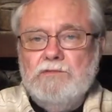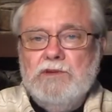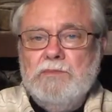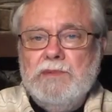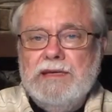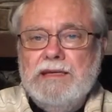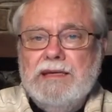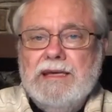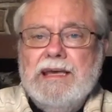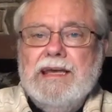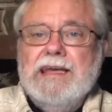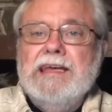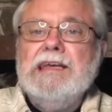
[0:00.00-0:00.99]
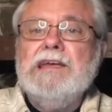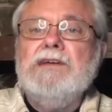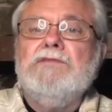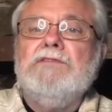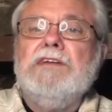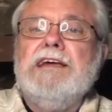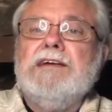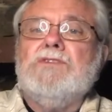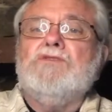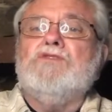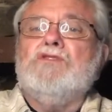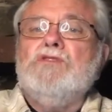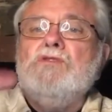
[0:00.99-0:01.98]
with me. Eve
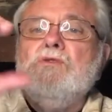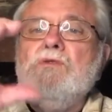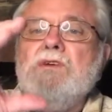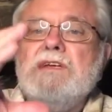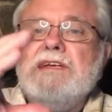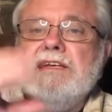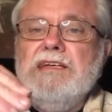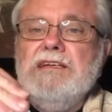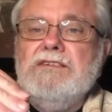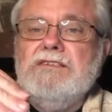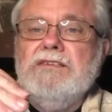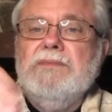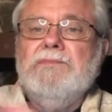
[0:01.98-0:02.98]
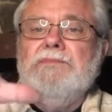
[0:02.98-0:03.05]
likes to eat,